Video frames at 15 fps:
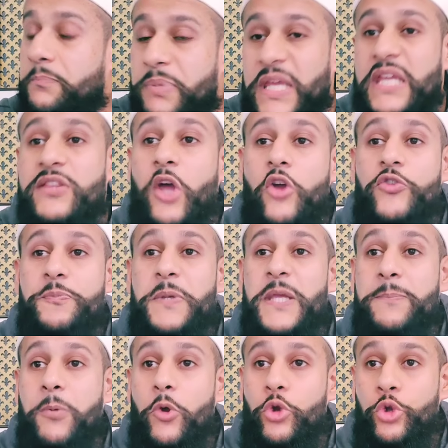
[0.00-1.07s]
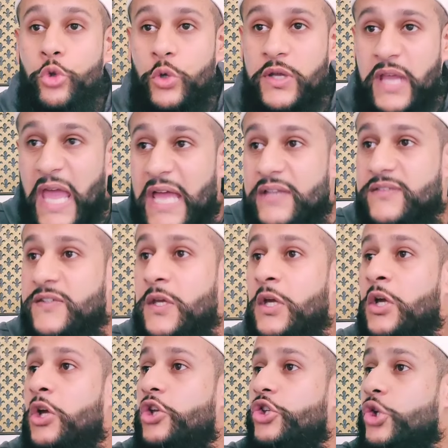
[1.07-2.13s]
Be those people who
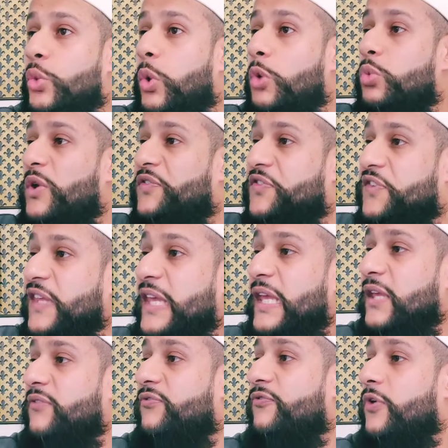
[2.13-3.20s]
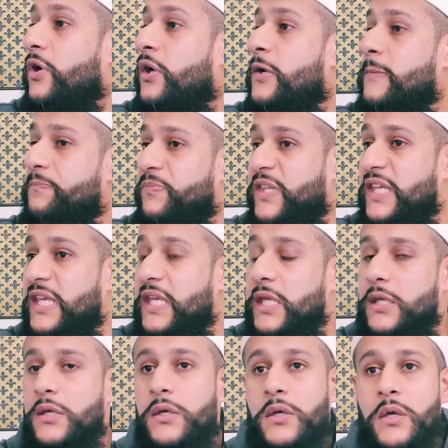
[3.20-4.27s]
get, you will receive
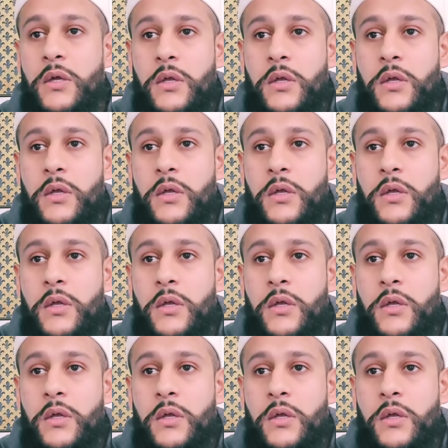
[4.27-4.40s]
the